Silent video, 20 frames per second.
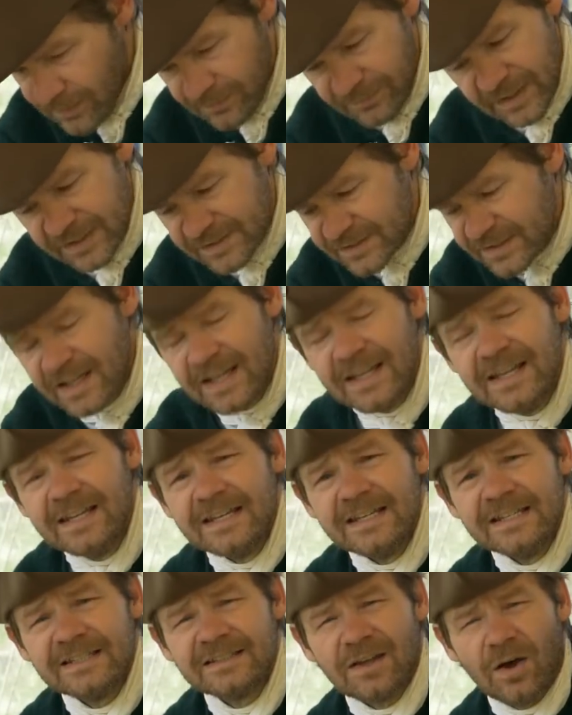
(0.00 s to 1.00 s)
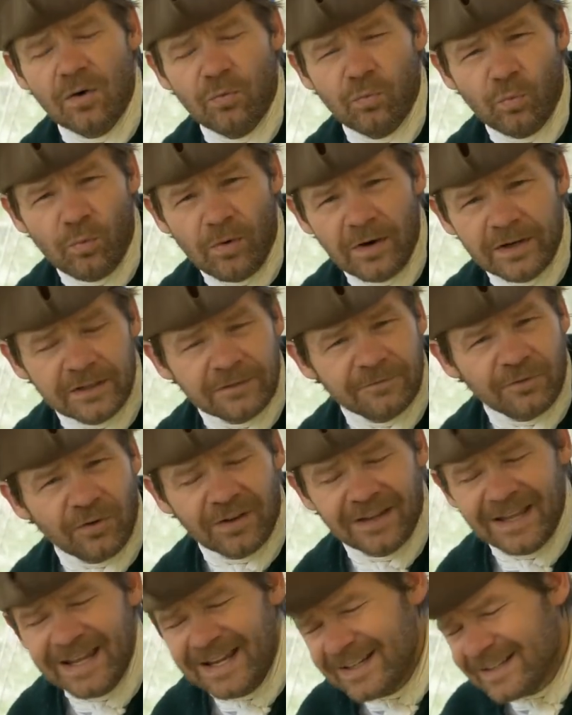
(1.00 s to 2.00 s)
This is
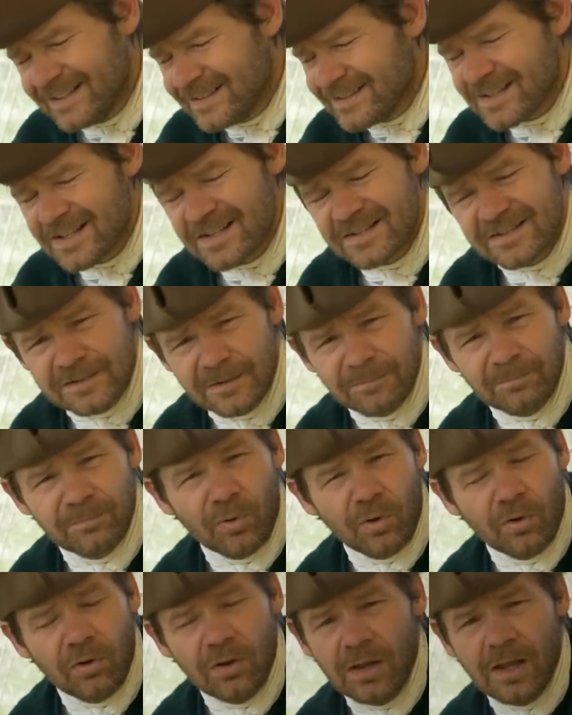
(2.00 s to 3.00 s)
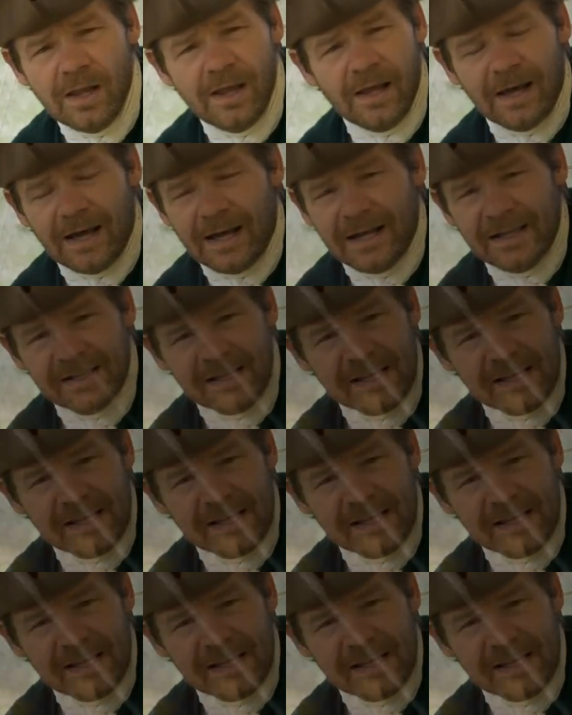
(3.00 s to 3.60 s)
wonderful and simple. Uh,